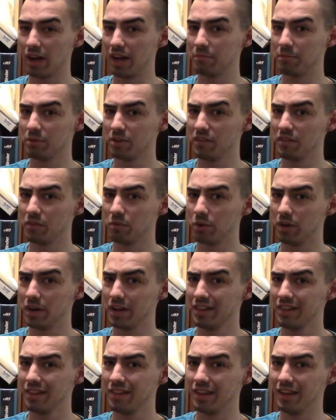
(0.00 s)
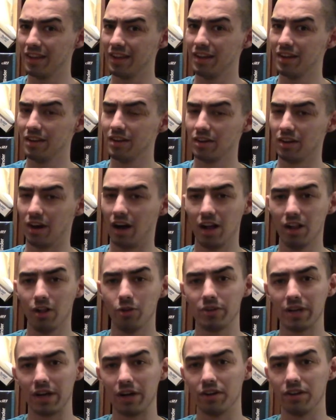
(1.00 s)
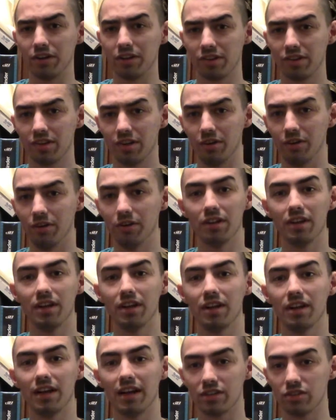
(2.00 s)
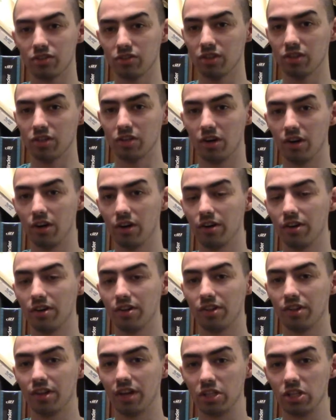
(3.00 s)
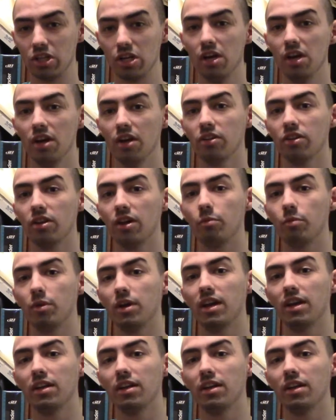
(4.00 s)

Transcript: I believe it was, and hollowed out in the center, then actually tarred and such, so that way